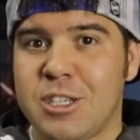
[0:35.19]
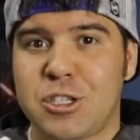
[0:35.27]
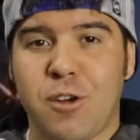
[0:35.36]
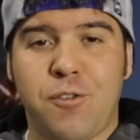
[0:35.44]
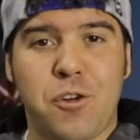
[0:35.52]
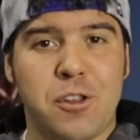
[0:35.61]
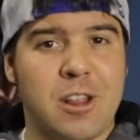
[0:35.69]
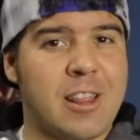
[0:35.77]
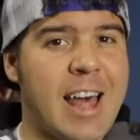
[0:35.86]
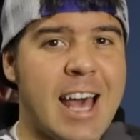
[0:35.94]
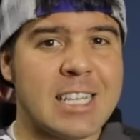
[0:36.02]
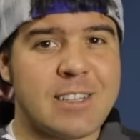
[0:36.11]
So for the
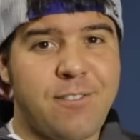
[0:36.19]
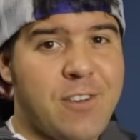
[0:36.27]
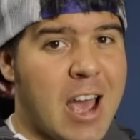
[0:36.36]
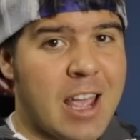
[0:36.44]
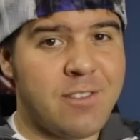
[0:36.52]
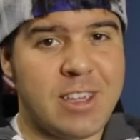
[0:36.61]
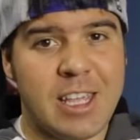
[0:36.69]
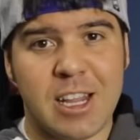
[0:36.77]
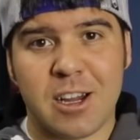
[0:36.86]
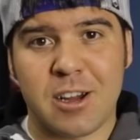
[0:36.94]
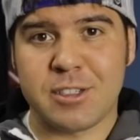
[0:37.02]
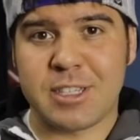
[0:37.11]
last five
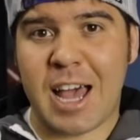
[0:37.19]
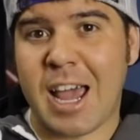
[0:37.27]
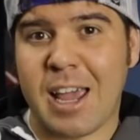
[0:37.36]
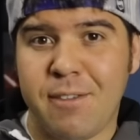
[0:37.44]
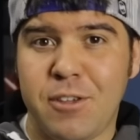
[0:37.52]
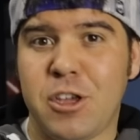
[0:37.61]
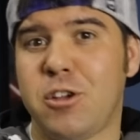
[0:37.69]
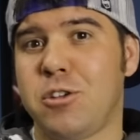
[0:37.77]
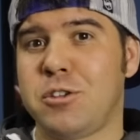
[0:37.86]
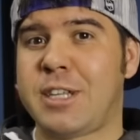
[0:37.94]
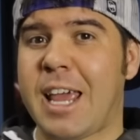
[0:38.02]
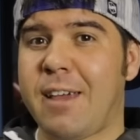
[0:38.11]
years, I have
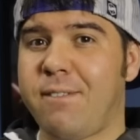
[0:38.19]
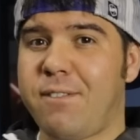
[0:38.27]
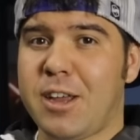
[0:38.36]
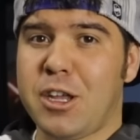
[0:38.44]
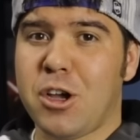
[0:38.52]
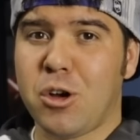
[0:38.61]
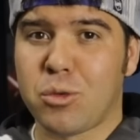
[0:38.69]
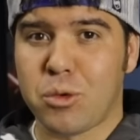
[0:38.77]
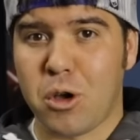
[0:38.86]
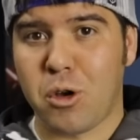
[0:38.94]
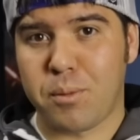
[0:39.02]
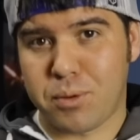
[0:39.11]
used a Video
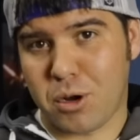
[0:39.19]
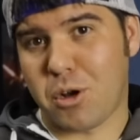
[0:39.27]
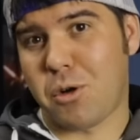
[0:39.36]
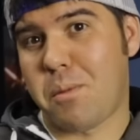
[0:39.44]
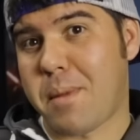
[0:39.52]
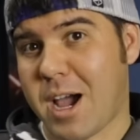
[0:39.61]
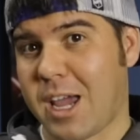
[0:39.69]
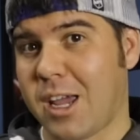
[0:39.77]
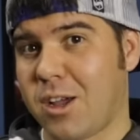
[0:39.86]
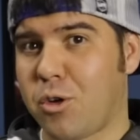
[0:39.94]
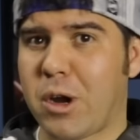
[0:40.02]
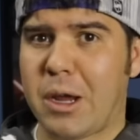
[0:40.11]
Rode Pro
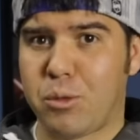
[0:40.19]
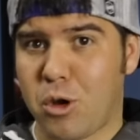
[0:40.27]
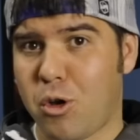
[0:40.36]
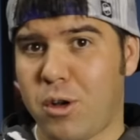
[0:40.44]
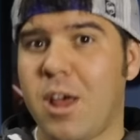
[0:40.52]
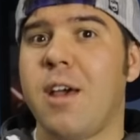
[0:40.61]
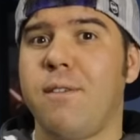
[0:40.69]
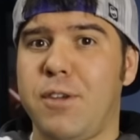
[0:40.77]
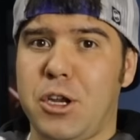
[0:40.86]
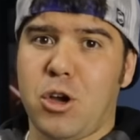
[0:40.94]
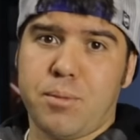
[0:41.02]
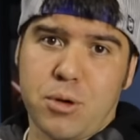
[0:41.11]
mic or a Rode
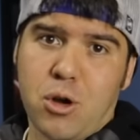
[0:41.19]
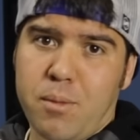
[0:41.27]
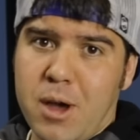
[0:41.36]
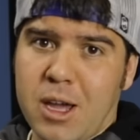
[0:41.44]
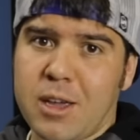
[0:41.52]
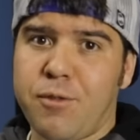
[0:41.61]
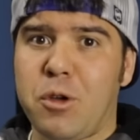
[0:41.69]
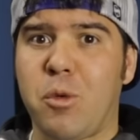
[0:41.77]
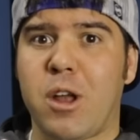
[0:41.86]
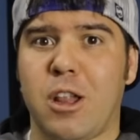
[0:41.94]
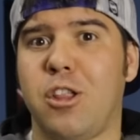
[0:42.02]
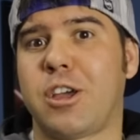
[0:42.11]
Video Pro mic if we
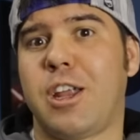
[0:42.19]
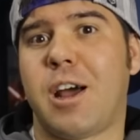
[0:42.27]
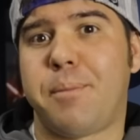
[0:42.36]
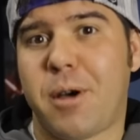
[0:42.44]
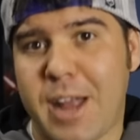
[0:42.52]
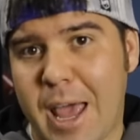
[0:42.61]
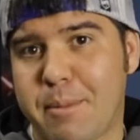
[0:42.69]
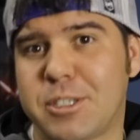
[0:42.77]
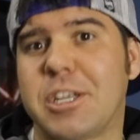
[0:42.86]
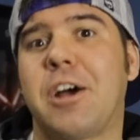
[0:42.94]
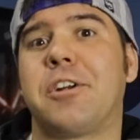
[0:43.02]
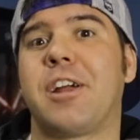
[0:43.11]
wanna look it up on
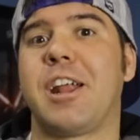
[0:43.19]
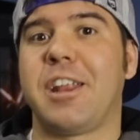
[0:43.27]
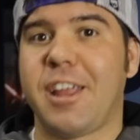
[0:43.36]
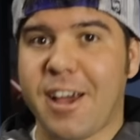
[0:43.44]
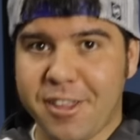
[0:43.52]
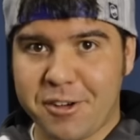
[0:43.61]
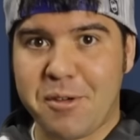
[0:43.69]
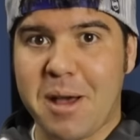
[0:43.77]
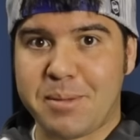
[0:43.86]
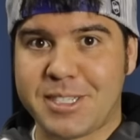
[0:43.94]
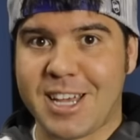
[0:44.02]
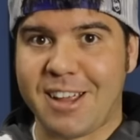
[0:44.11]
Amazon or any other
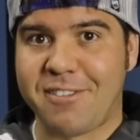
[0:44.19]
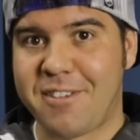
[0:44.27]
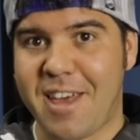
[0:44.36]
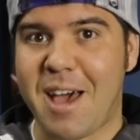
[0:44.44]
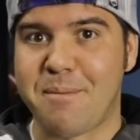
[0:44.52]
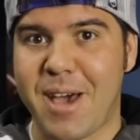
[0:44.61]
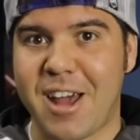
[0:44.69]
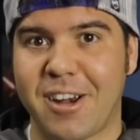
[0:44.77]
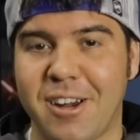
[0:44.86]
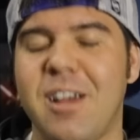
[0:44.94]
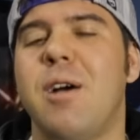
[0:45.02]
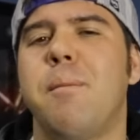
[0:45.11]
website for that
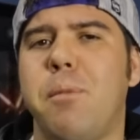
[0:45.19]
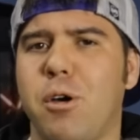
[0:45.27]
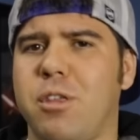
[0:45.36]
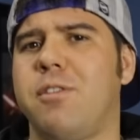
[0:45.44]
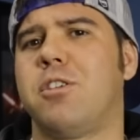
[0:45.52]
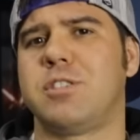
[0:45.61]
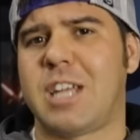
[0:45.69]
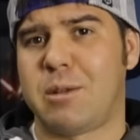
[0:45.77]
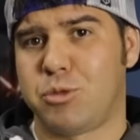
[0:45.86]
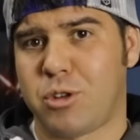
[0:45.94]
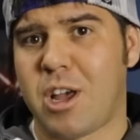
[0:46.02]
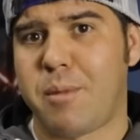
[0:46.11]
matter. Both of those
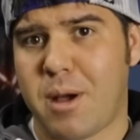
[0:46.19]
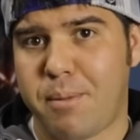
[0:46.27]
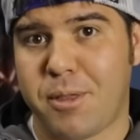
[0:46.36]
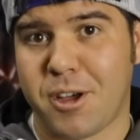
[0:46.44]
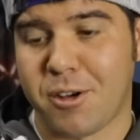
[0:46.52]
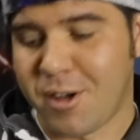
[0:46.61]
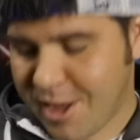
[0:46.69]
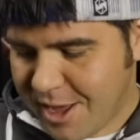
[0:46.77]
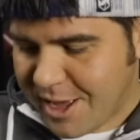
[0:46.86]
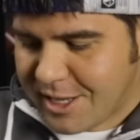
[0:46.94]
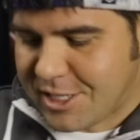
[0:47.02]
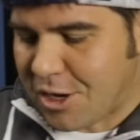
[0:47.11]
names will come up though.
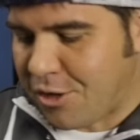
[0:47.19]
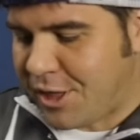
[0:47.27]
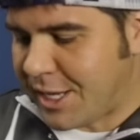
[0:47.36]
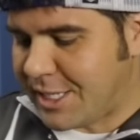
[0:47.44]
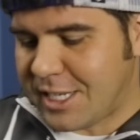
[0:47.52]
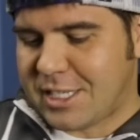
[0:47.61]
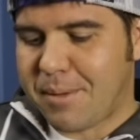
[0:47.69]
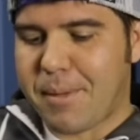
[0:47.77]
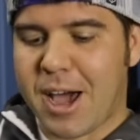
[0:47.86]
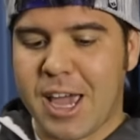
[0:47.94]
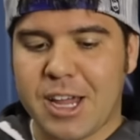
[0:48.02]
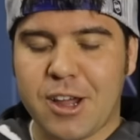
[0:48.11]
So this is the
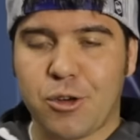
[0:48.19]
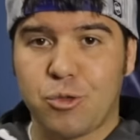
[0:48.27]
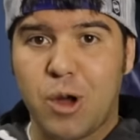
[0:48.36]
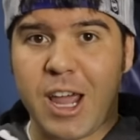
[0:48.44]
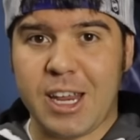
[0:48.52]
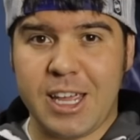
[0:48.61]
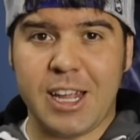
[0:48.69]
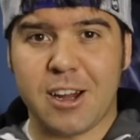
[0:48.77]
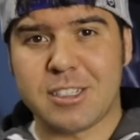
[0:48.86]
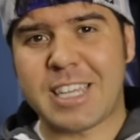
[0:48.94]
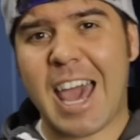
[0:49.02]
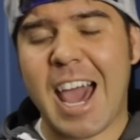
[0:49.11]
mic right
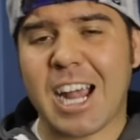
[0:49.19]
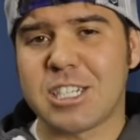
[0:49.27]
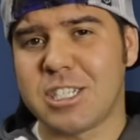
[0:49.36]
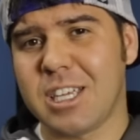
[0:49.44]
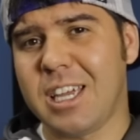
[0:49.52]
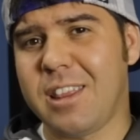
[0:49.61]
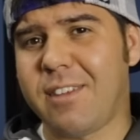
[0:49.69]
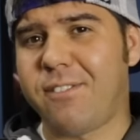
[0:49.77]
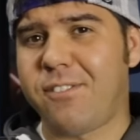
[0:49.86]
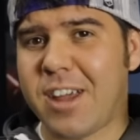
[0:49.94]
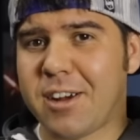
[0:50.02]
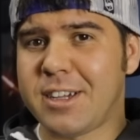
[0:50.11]
here. It's actually the
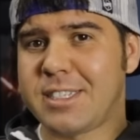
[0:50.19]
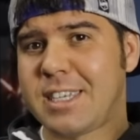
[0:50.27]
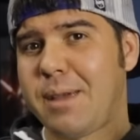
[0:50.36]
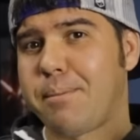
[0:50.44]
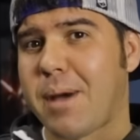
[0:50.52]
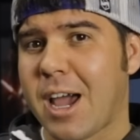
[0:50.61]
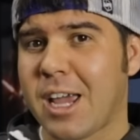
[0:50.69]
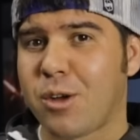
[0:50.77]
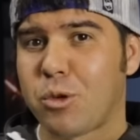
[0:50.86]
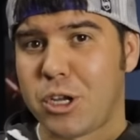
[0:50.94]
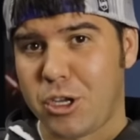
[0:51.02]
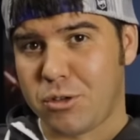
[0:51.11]
very same
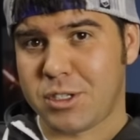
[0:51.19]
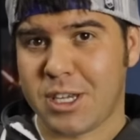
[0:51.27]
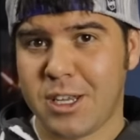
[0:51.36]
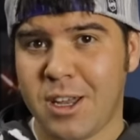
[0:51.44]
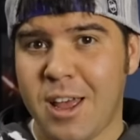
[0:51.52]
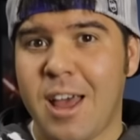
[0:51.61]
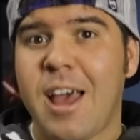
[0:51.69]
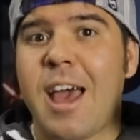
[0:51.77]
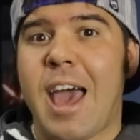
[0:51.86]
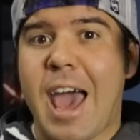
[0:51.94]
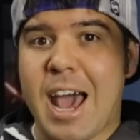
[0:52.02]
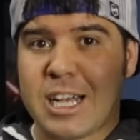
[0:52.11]
mic we're using
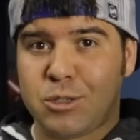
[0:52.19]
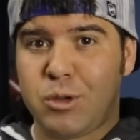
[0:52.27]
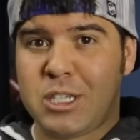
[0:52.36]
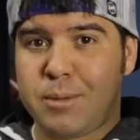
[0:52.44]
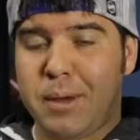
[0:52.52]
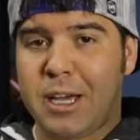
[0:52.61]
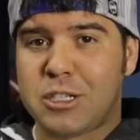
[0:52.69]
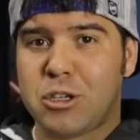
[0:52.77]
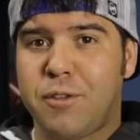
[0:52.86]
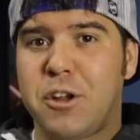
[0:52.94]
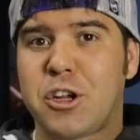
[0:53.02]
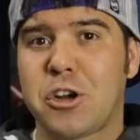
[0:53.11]
as we speak.
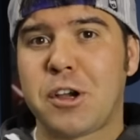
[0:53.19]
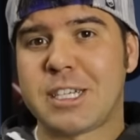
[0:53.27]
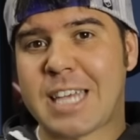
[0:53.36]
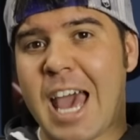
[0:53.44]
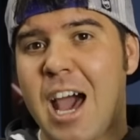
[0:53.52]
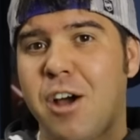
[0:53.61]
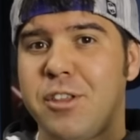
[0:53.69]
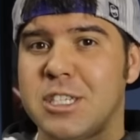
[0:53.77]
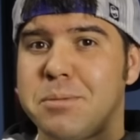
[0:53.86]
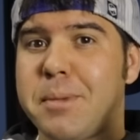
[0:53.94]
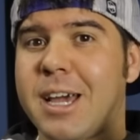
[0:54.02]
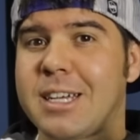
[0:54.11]
So if you're curious how
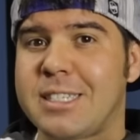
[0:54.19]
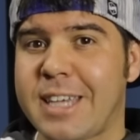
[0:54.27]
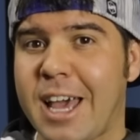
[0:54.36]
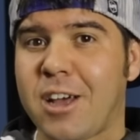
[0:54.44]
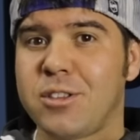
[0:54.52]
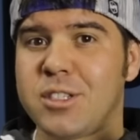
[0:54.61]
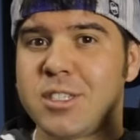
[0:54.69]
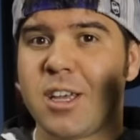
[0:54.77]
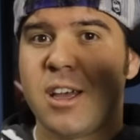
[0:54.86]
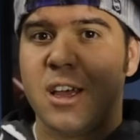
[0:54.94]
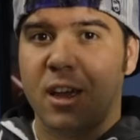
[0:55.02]
this mic sounds,